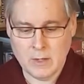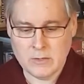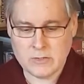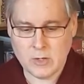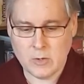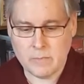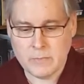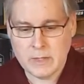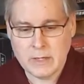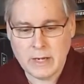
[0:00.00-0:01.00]

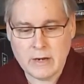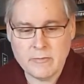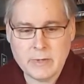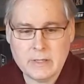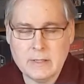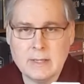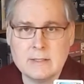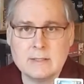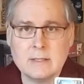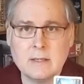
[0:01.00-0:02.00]
So everybody
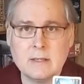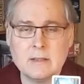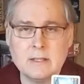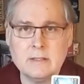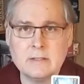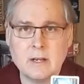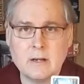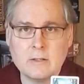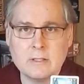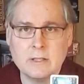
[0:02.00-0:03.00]
gets these
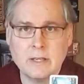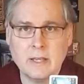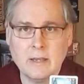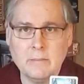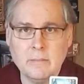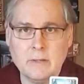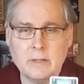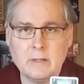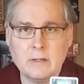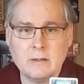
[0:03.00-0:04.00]
cards in the game
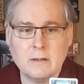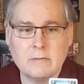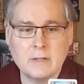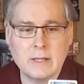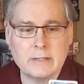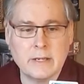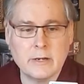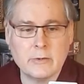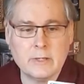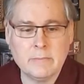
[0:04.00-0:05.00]
of Galactic
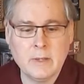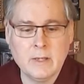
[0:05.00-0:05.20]
Era.